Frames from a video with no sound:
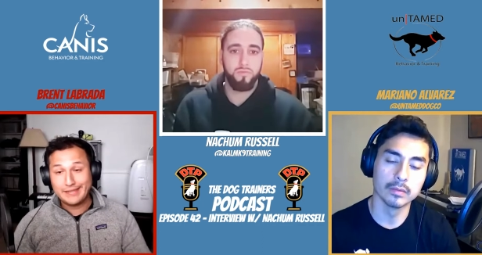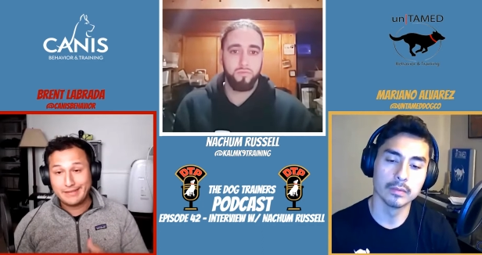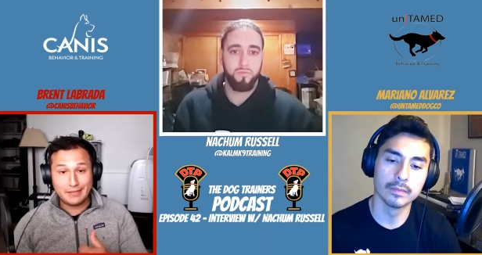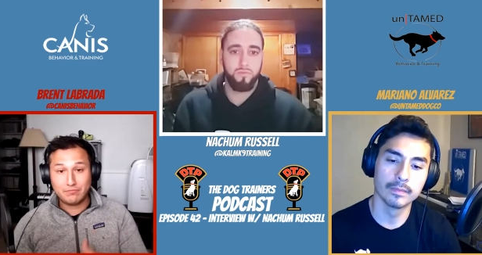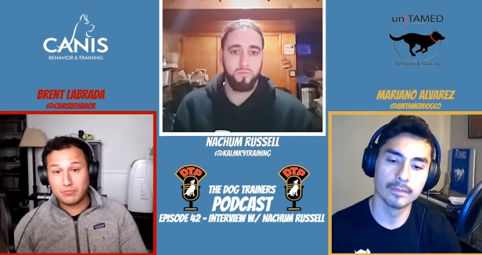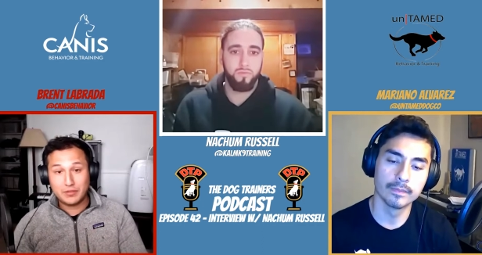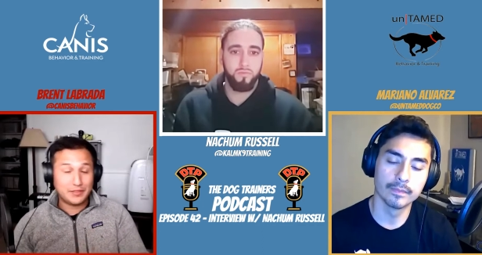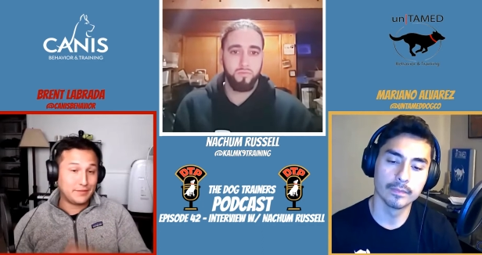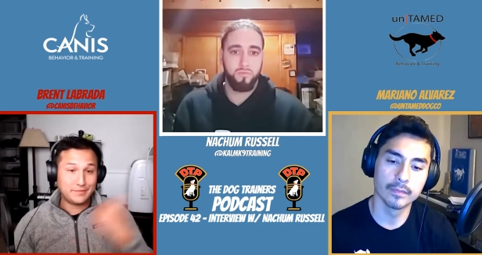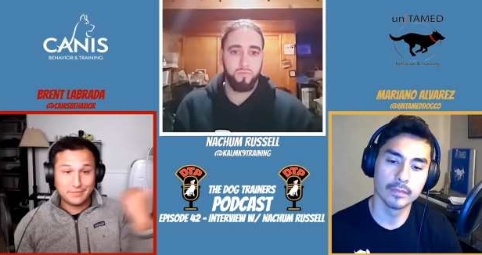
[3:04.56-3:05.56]
Speaker 1: right. the
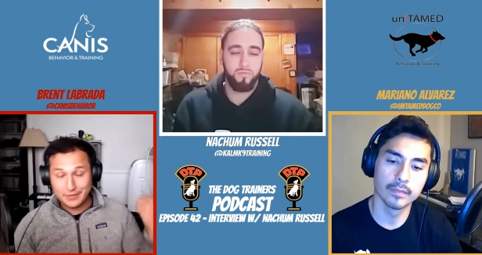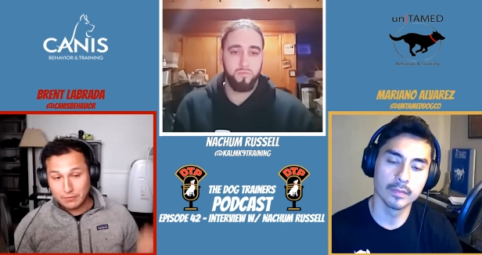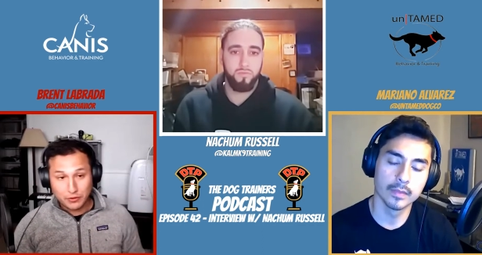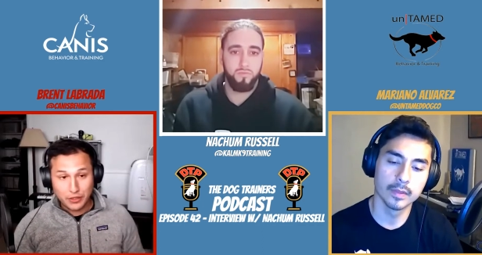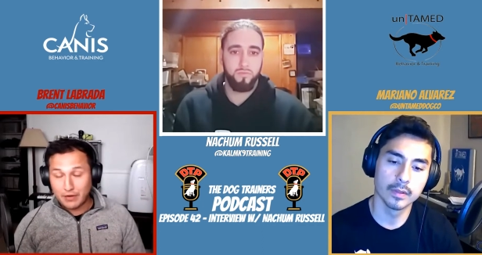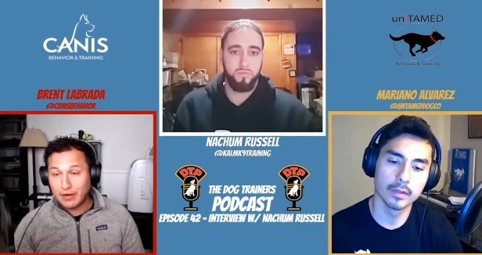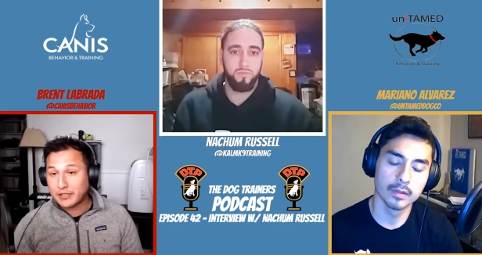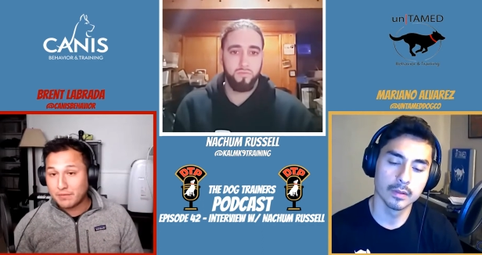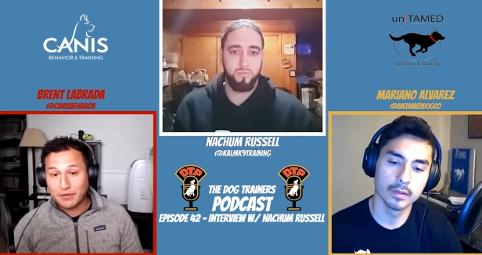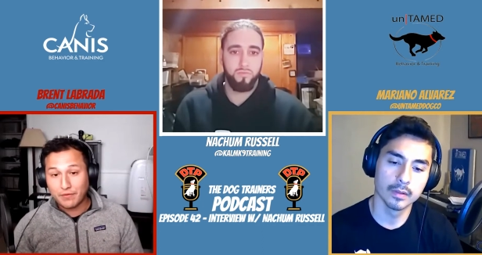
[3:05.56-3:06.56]
the the
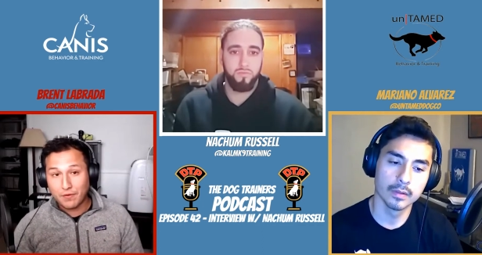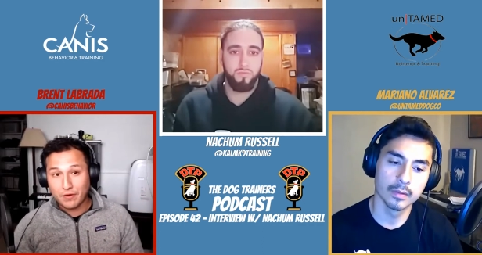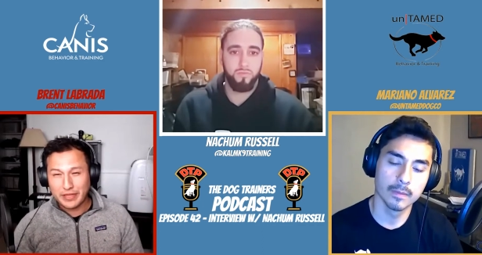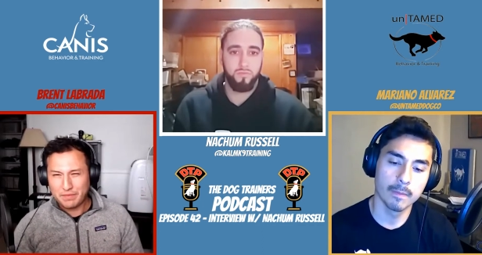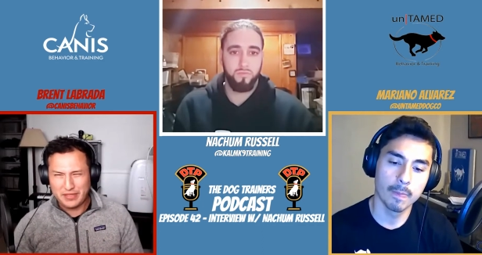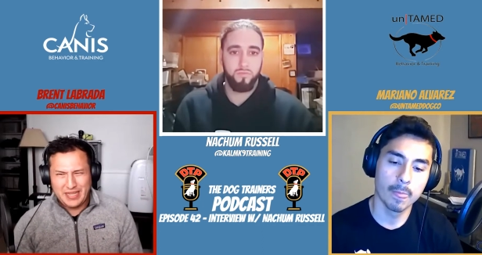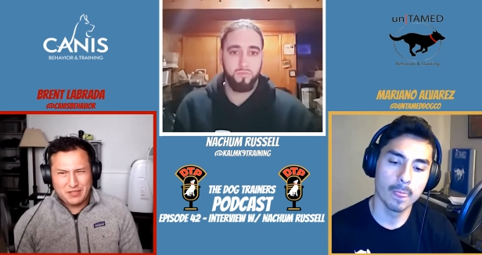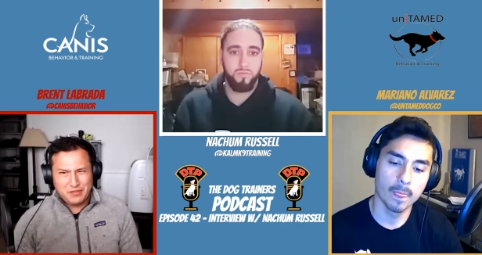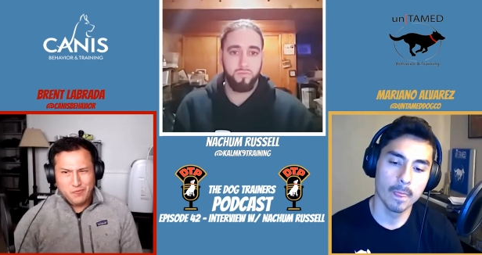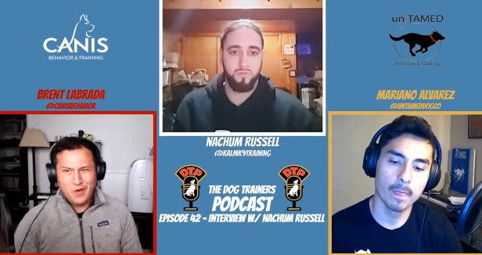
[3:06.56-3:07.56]
generation before, they'd be
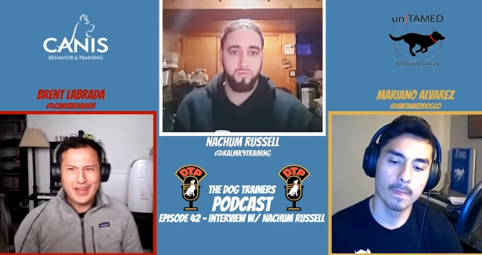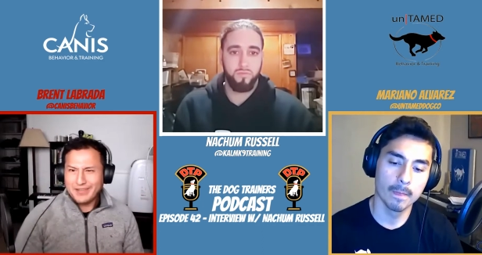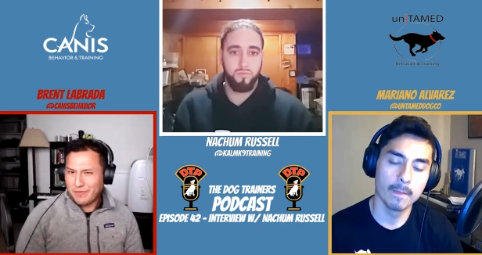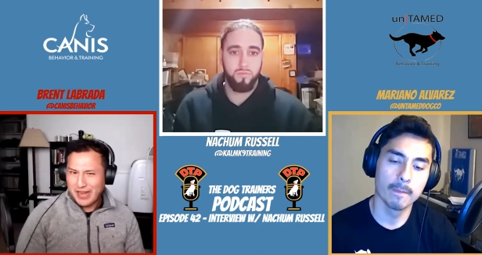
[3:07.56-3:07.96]
like, "What?